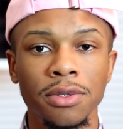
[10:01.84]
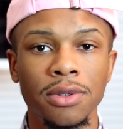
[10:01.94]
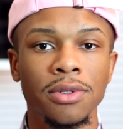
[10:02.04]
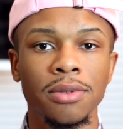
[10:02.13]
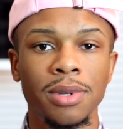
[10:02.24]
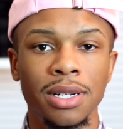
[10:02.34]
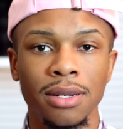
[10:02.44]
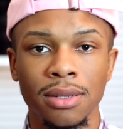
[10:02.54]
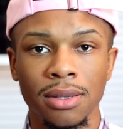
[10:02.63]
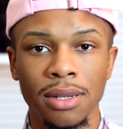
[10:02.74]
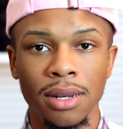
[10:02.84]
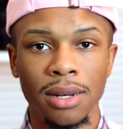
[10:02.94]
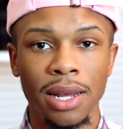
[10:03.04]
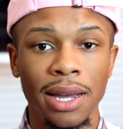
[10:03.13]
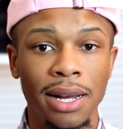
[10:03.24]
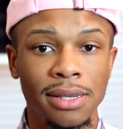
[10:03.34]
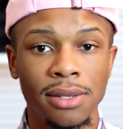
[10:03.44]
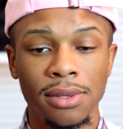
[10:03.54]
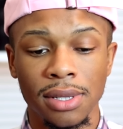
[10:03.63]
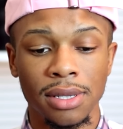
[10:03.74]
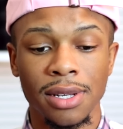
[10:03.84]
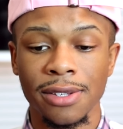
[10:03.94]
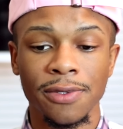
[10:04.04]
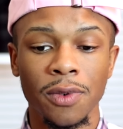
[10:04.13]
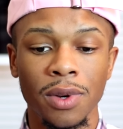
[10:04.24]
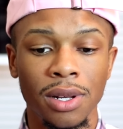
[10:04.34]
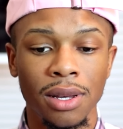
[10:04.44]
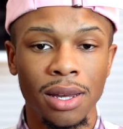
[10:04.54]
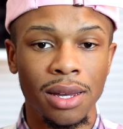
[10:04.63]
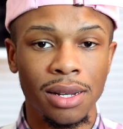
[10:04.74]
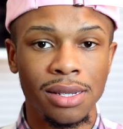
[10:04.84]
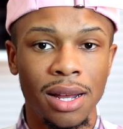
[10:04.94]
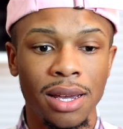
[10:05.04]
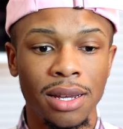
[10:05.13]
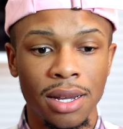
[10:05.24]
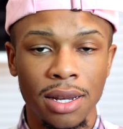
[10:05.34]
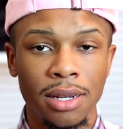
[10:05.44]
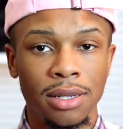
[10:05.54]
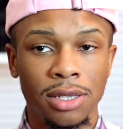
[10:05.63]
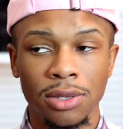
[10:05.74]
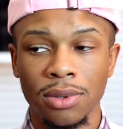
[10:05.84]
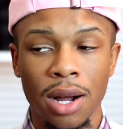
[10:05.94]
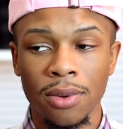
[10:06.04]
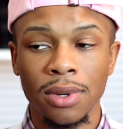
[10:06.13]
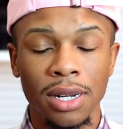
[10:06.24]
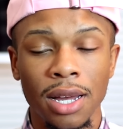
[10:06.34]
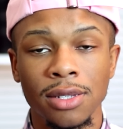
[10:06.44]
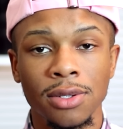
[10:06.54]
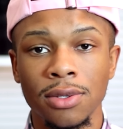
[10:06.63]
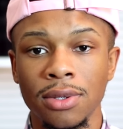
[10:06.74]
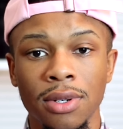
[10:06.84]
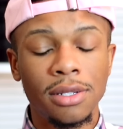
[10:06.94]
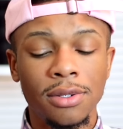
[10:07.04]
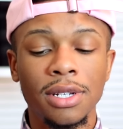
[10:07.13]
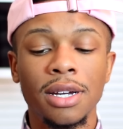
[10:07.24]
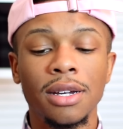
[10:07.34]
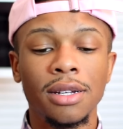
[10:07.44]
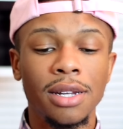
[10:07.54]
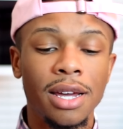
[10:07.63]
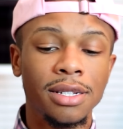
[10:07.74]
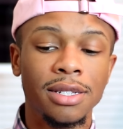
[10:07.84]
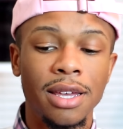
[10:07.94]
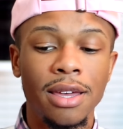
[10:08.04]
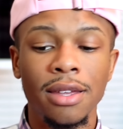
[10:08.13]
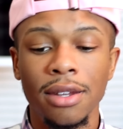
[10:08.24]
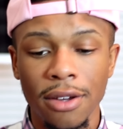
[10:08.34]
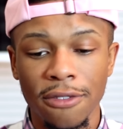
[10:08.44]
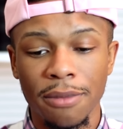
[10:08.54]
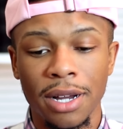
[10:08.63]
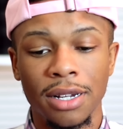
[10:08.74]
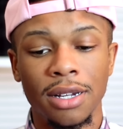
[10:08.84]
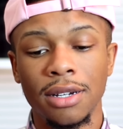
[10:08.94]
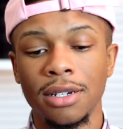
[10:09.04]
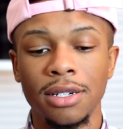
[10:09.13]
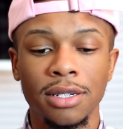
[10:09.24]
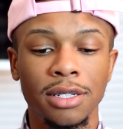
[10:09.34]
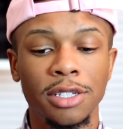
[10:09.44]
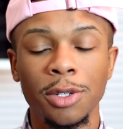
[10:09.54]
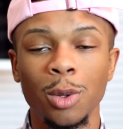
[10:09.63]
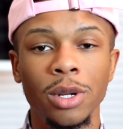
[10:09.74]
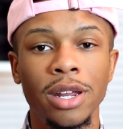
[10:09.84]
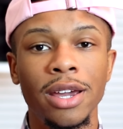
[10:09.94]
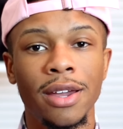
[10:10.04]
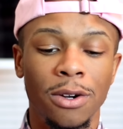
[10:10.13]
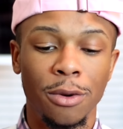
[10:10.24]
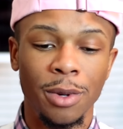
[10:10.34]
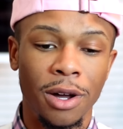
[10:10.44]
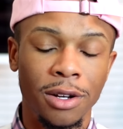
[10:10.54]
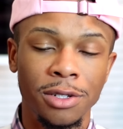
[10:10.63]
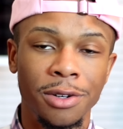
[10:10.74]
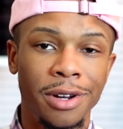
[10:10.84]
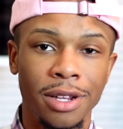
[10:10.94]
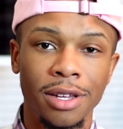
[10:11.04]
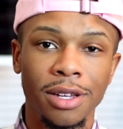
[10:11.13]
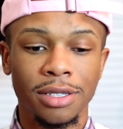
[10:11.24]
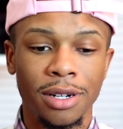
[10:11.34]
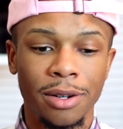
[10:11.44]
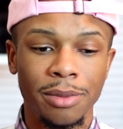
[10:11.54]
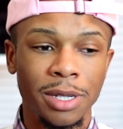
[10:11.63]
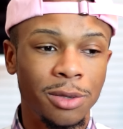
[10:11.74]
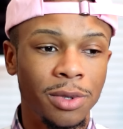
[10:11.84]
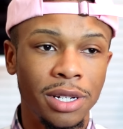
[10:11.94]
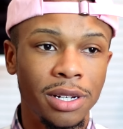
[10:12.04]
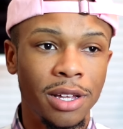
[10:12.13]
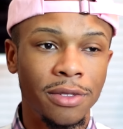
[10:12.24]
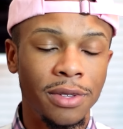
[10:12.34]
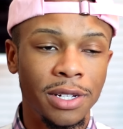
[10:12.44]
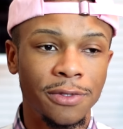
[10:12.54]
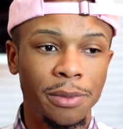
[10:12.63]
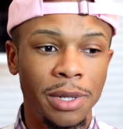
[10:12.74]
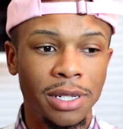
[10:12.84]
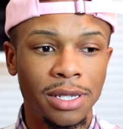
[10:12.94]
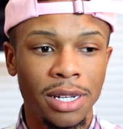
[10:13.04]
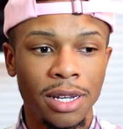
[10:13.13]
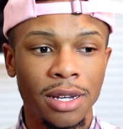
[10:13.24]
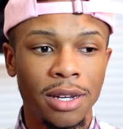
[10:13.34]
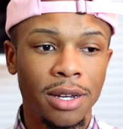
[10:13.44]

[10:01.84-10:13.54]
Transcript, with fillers: YouTube, because they got so successful with it, and it's like, shoot, I want that too. So yeah, that is the end of my uh, Q and A. Hope y'all enjoyed it. Um, there's really nothing else for me to say,